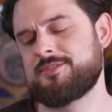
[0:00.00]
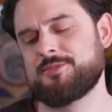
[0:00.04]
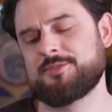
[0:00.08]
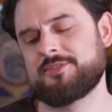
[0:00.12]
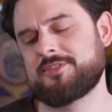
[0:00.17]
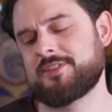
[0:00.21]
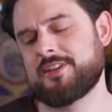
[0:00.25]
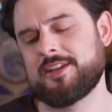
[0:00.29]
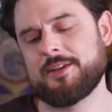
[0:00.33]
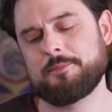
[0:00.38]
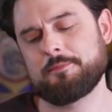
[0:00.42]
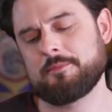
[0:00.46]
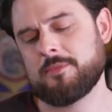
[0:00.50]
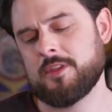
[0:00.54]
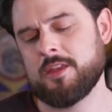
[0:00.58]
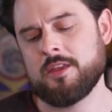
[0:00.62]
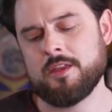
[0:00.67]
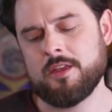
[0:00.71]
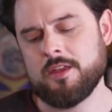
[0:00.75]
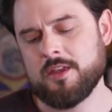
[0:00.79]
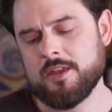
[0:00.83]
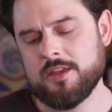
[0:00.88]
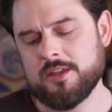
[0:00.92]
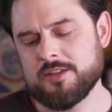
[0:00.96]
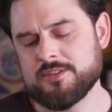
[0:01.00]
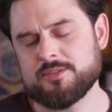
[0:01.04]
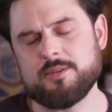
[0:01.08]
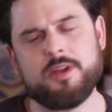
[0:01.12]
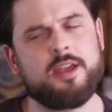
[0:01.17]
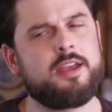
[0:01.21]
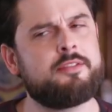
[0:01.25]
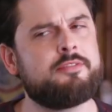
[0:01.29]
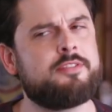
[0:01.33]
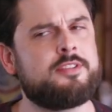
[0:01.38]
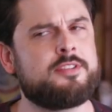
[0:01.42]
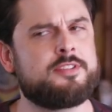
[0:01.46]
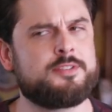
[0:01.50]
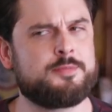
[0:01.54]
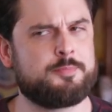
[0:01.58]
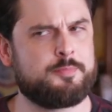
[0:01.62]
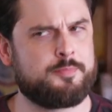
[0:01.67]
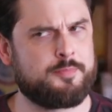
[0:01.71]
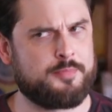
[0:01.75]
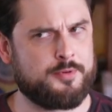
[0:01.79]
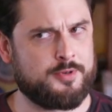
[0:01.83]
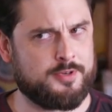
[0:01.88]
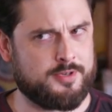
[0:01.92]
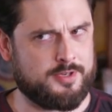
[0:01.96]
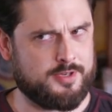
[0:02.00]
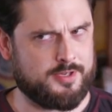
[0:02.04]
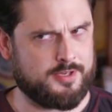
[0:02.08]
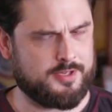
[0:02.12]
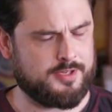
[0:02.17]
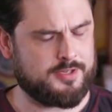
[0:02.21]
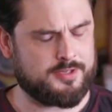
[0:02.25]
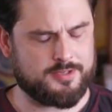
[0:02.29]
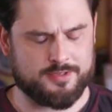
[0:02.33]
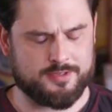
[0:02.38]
and she was like, so I have this book.